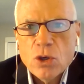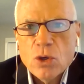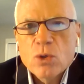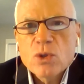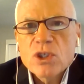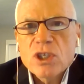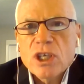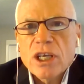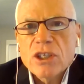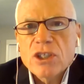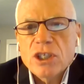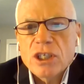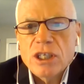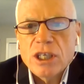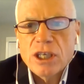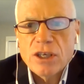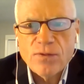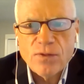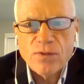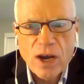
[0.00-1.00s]
who said she
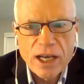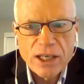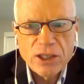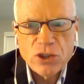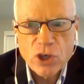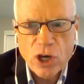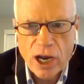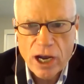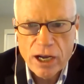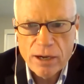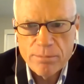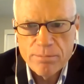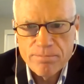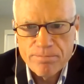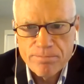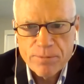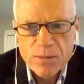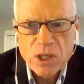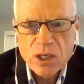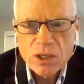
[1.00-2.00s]
did a fine job
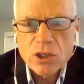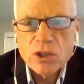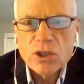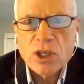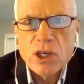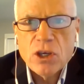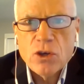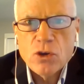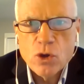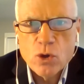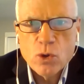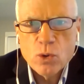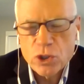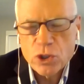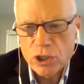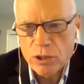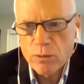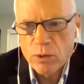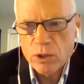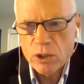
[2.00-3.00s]
because he knew
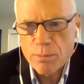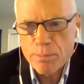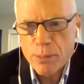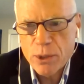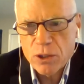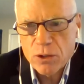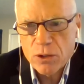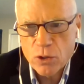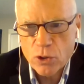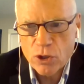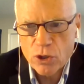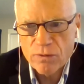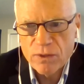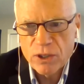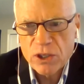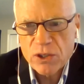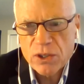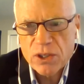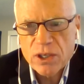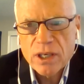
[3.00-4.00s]
she was a bit
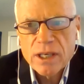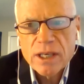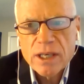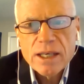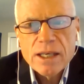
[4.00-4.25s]
nervous.